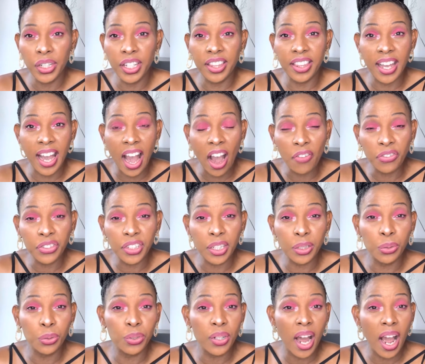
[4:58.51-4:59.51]
In the
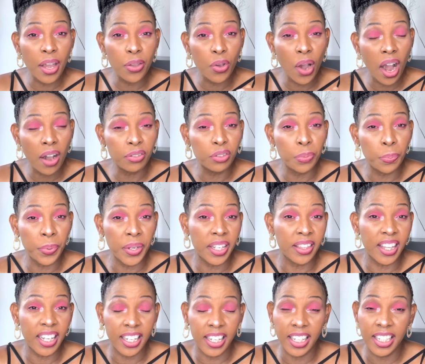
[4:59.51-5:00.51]
afternoon, you have to pick
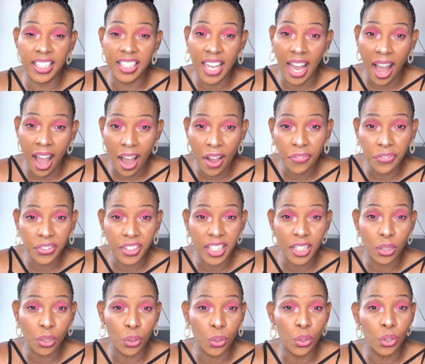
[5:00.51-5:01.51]
the kids after
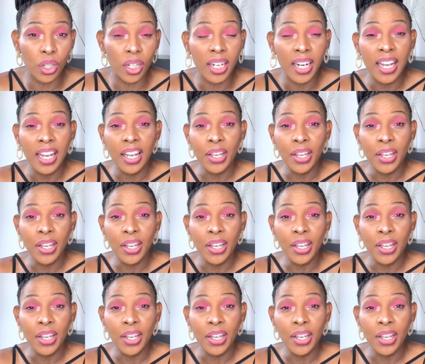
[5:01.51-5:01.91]
school.